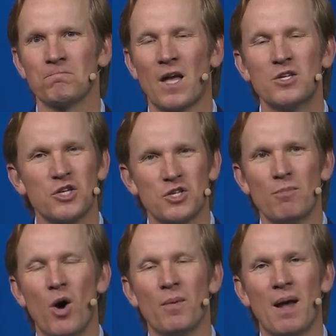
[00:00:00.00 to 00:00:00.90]
In just a
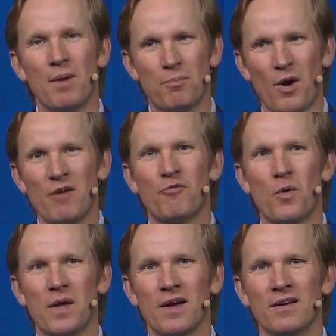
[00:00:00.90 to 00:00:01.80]
moment, I'm going to pray
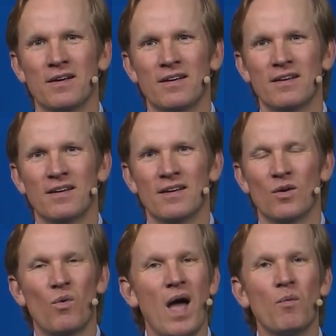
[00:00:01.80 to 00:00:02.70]
for you.
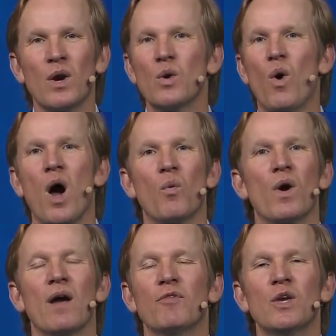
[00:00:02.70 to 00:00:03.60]
Right where you are,
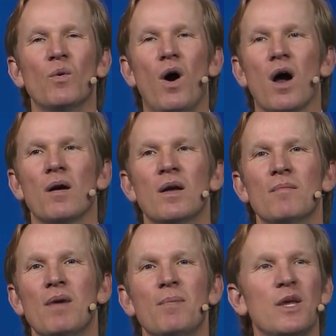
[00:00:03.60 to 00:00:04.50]
wherever you are,
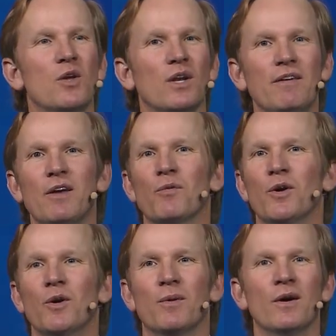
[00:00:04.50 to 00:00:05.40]
maybe in your living
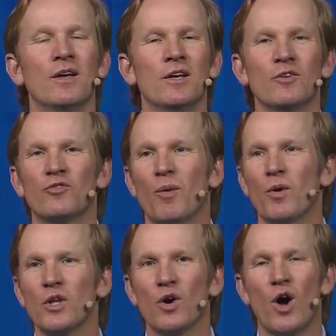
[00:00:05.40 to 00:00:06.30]
room or
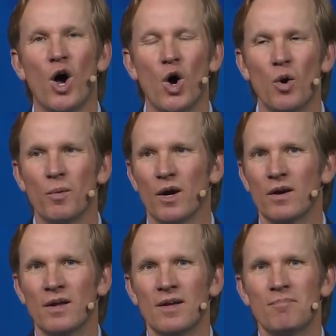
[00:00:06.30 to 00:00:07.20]
somewhere in your home or
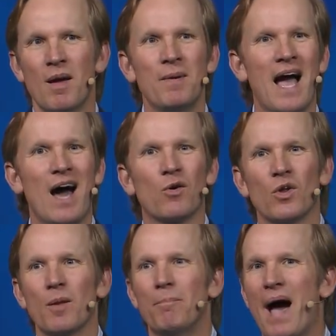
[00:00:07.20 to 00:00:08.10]
maybe out
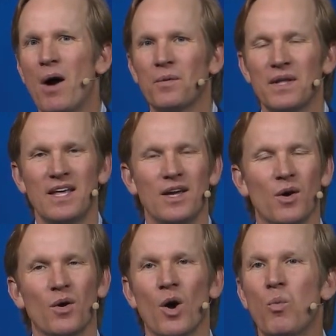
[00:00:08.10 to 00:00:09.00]
on a balcony
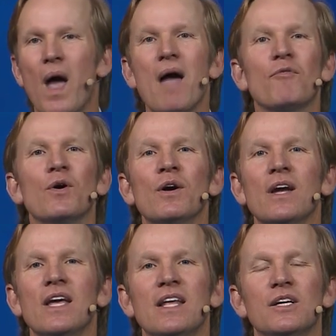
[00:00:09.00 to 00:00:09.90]
or, or wherever
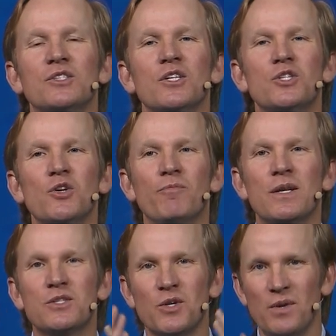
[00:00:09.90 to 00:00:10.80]
it is that you've
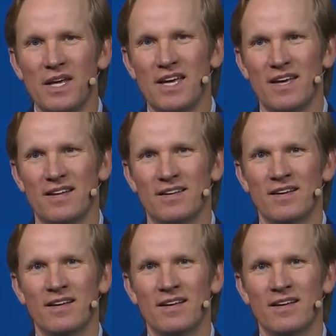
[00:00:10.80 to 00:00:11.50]
been tuning in.